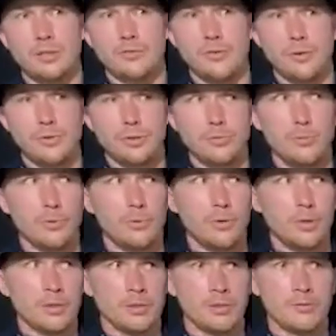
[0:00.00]
to focus more
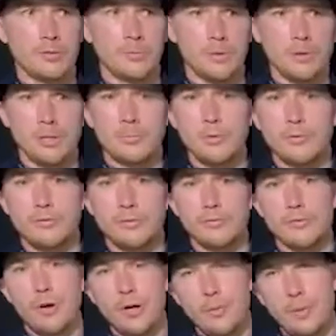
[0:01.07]
on if the body moves the
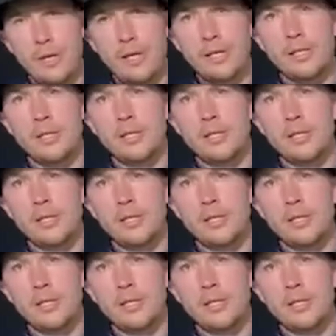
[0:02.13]
right way.